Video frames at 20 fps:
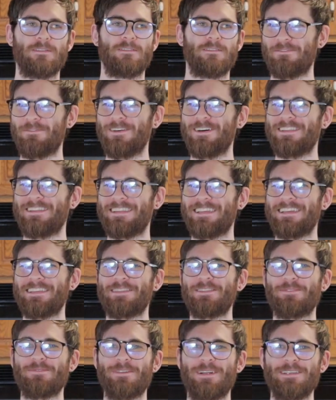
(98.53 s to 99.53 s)
I'm gonna link
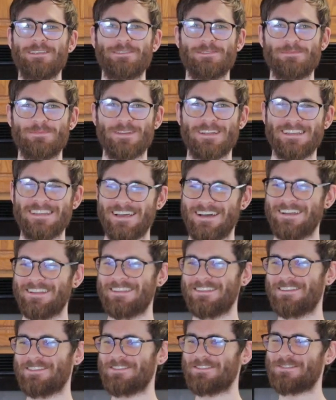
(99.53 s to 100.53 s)
the recipe down in
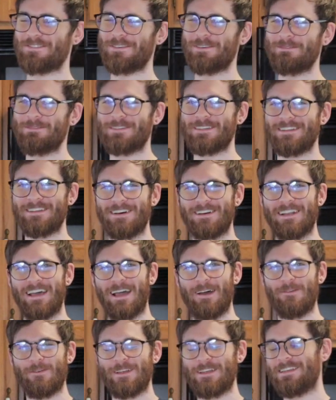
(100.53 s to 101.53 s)
the description on
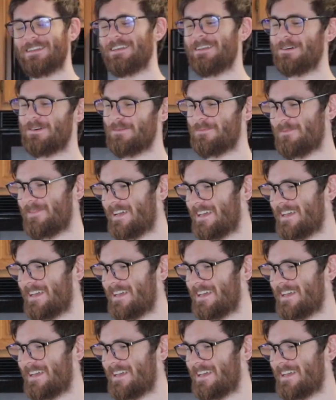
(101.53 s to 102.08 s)
how we did them.